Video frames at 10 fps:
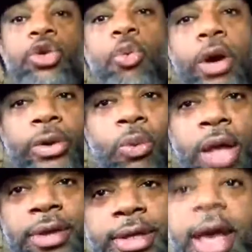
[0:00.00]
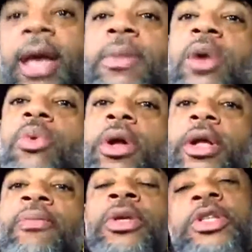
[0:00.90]
you wonder why your game ain't
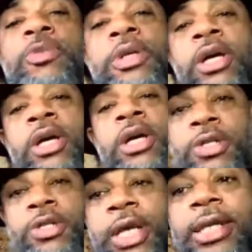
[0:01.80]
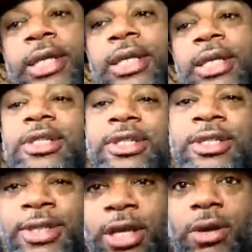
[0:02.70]
working. It's because you're standing
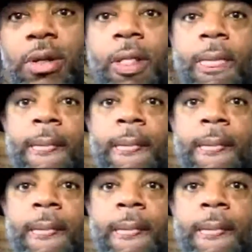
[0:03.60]
still.